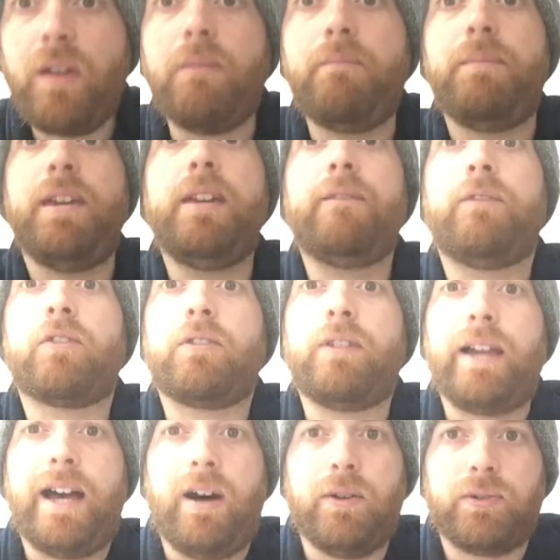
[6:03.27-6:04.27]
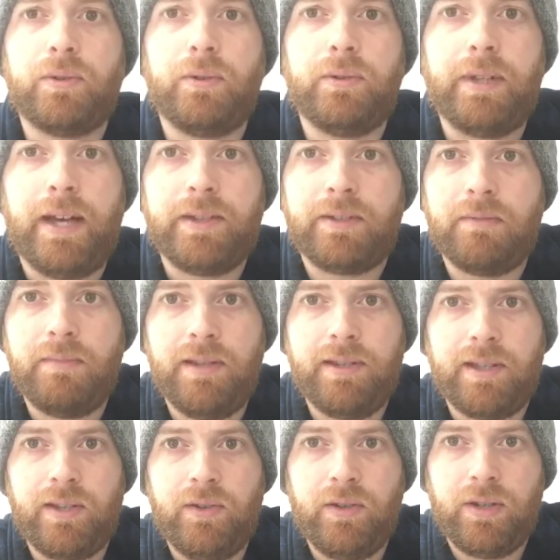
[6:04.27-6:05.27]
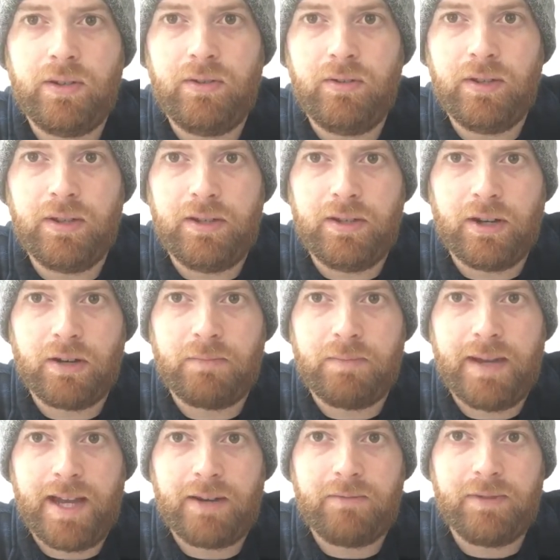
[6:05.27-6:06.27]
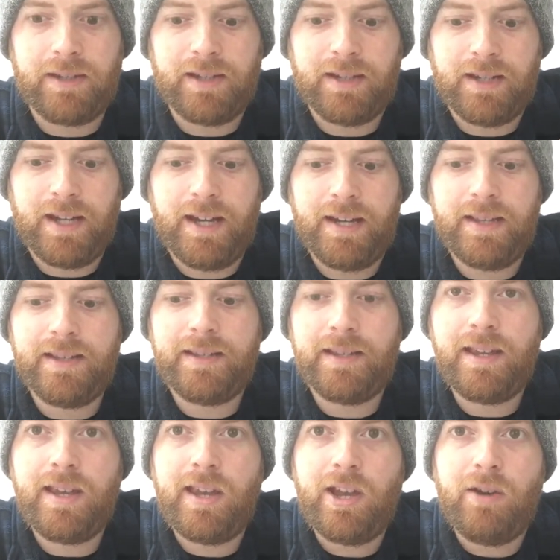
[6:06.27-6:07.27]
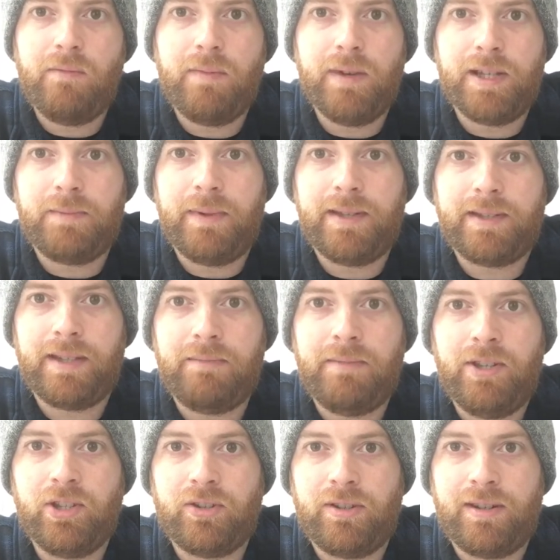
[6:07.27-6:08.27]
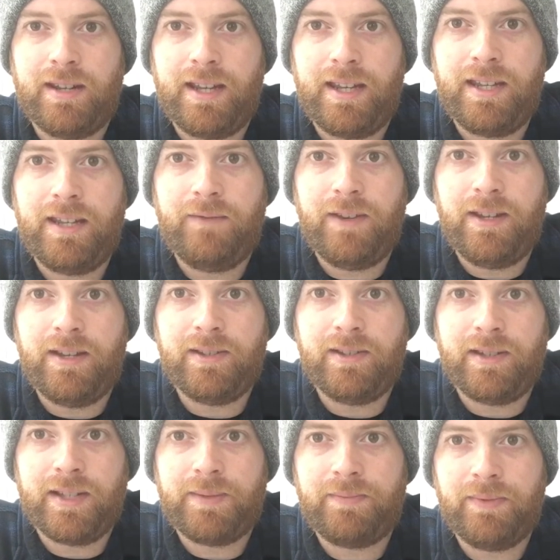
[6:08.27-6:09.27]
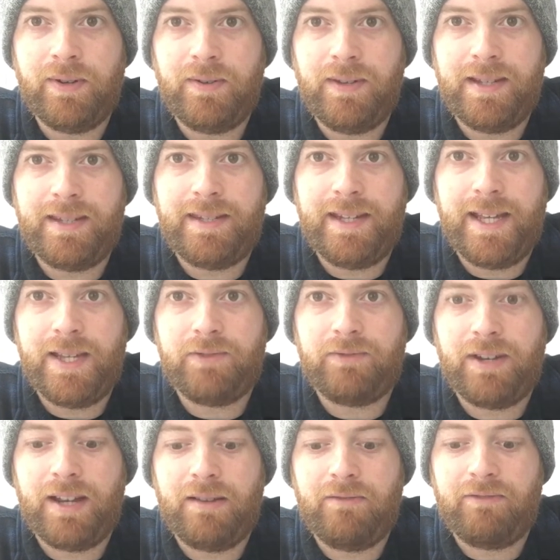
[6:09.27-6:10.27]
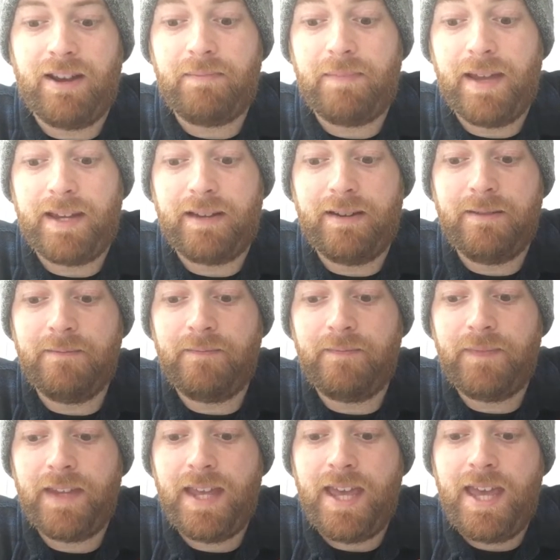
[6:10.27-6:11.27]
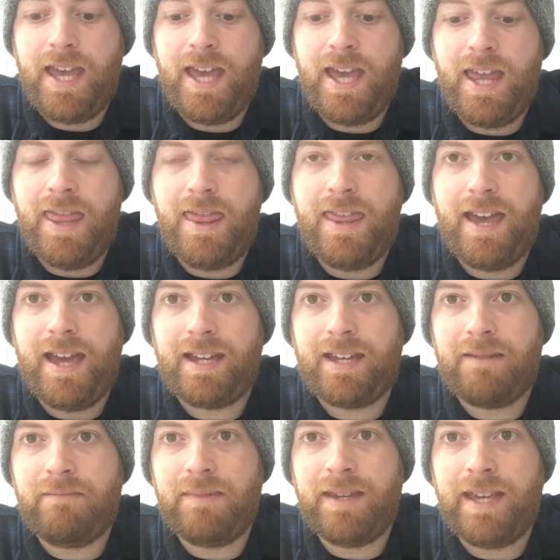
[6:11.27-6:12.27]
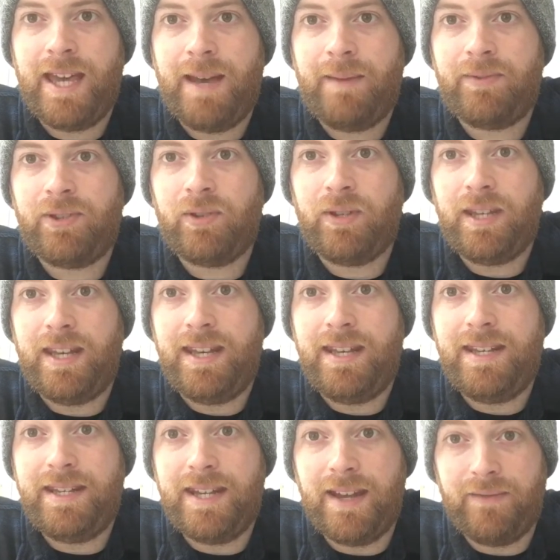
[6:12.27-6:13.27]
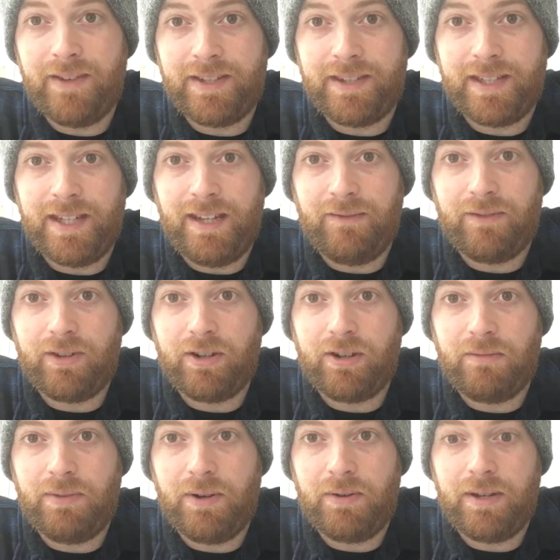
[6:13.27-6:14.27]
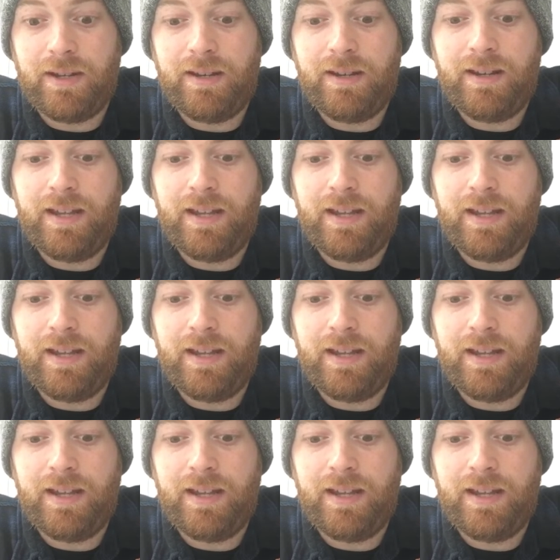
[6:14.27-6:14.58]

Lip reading: Being a form of household also means that you can do the Dark Pact with the gods, which basically means your knight, if he doesn't explode, he stands right back up. And that can be absolutely devastating for your opponent.